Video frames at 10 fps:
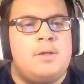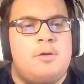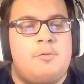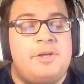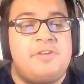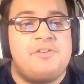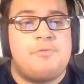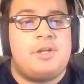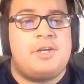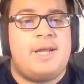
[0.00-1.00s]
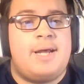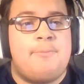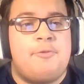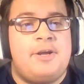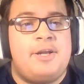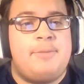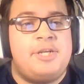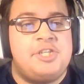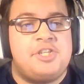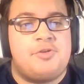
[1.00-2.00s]
We also wanted to add more
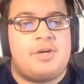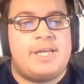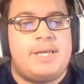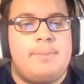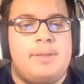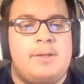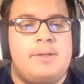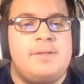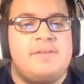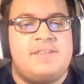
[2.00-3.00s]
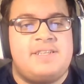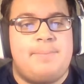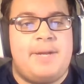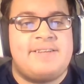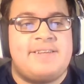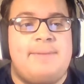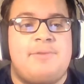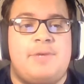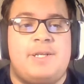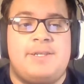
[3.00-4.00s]
animations to our game, since in past
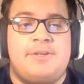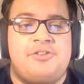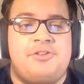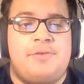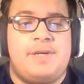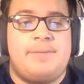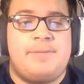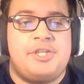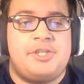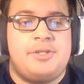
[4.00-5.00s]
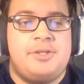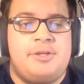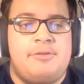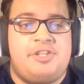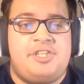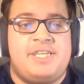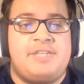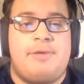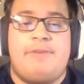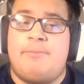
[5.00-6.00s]
games we had little to no animation, which
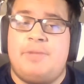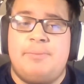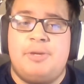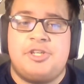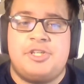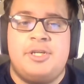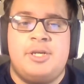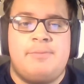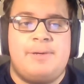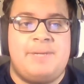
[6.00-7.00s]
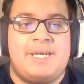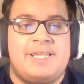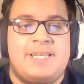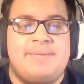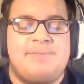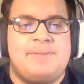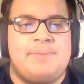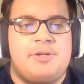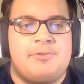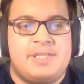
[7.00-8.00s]
takes away from the immersion by making the game
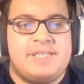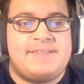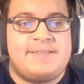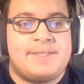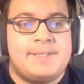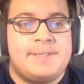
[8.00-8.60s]
seem unrealistic.